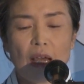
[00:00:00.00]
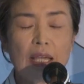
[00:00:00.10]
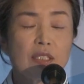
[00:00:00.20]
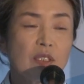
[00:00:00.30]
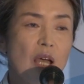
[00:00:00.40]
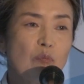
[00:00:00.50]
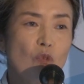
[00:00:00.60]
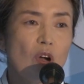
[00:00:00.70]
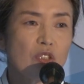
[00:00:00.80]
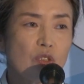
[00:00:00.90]
I
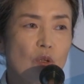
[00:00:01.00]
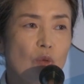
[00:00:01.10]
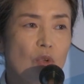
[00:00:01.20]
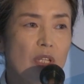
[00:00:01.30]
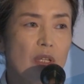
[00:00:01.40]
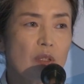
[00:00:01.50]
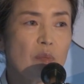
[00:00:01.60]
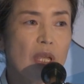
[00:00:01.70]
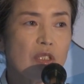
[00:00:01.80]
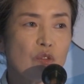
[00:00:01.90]
stopped watching or reading the
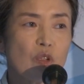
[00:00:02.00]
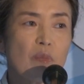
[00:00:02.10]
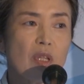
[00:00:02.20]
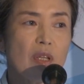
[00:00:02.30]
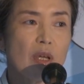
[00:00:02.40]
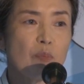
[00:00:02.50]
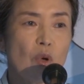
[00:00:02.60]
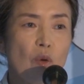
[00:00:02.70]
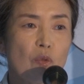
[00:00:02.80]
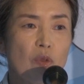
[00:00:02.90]
mainstream media,
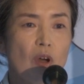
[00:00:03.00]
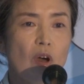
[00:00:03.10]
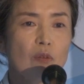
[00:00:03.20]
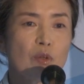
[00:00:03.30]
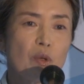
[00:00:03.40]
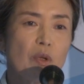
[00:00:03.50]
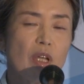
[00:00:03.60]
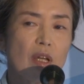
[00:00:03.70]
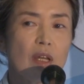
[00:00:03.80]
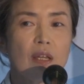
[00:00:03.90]
both of
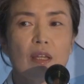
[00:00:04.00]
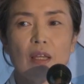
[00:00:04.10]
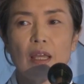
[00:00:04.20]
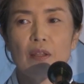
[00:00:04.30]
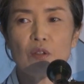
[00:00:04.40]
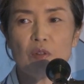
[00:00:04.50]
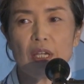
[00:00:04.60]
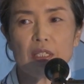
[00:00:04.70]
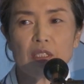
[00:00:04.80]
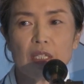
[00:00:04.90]
Korea and the
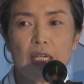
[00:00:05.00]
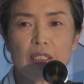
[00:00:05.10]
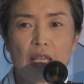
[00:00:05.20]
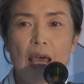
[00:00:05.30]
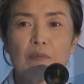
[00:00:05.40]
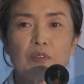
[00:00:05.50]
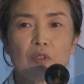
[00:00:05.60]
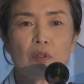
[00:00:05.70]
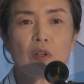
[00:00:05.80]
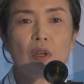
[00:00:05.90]
United States,
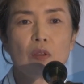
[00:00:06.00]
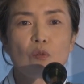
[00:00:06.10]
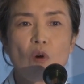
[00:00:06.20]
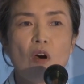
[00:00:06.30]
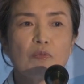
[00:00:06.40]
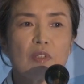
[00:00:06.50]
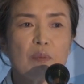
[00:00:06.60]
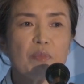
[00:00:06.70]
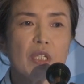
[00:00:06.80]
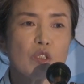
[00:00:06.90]
after the wrongful
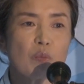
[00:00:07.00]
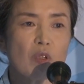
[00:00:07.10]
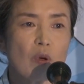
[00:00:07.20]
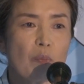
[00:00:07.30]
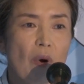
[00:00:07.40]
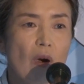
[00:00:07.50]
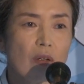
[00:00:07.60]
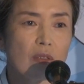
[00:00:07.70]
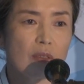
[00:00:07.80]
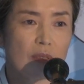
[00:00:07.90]
impeachment of
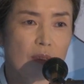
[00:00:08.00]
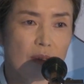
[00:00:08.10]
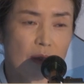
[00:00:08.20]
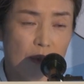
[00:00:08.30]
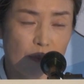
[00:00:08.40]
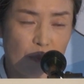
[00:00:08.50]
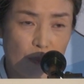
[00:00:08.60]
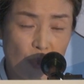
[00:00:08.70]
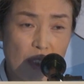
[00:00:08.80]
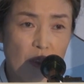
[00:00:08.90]

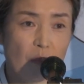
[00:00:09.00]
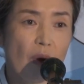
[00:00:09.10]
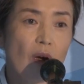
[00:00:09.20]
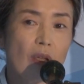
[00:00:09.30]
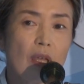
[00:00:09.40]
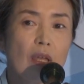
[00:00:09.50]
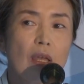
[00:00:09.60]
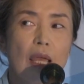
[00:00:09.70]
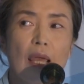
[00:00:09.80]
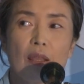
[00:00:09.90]
President Park
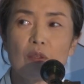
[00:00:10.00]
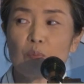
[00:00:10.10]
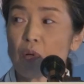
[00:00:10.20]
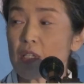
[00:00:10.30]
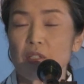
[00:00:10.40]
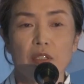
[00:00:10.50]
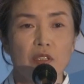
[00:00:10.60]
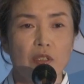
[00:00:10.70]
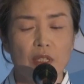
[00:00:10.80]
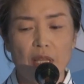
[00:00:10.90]
and the
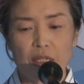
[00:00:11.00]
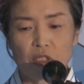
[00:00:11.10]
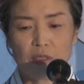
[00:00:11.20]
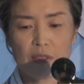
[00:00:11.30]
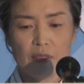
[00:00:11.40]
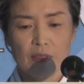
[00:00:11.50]
presidential election